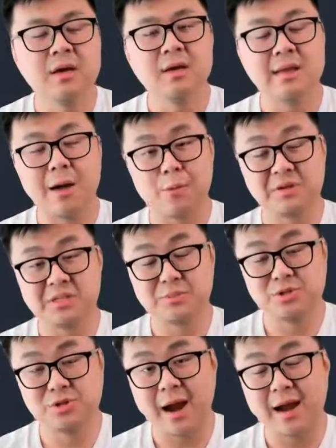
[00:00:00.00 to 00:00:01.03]
Now we're
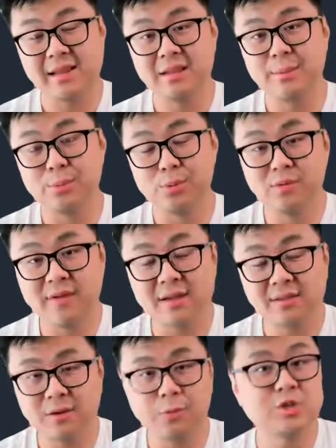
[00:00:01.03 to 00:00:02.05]
subtracting the blue
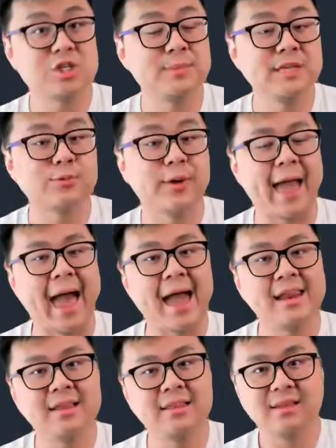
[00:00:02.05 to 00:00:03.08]
vector, which means we're
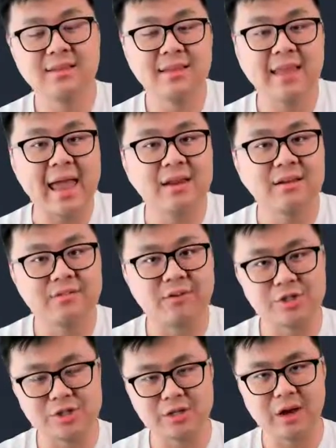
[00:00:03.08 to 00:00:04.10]
adding the negative
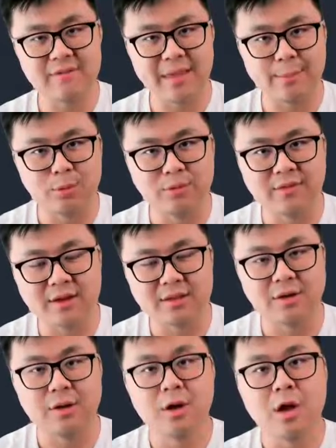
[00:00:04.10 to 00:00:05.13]
version of that blue
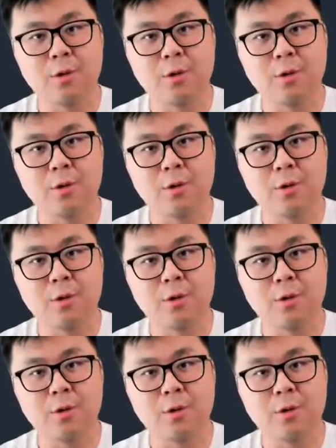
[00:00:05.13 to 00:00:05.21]
vector,